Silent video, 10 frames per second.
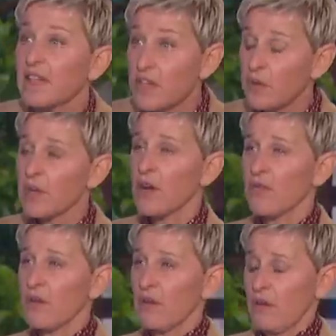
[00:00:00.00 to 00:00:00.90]
A year
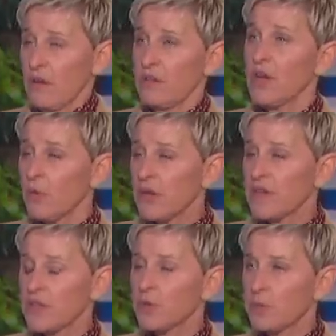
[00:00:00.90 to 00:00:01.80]
ago? Yeah. Knowing
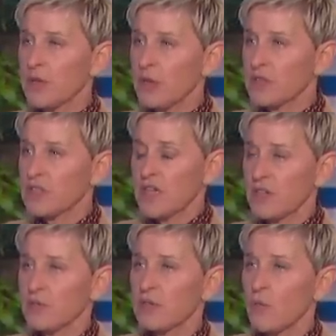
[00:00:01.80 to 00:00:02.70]
that you were beyond today,
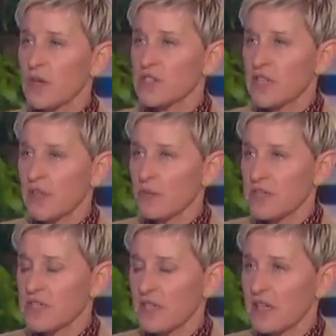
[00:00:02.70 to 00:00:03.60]
you didn't watch it again
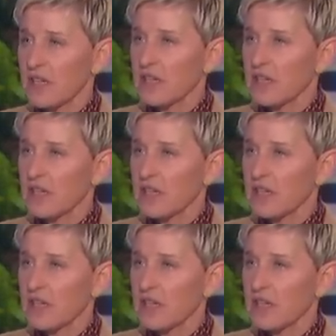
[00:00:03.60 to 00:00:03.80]
recently.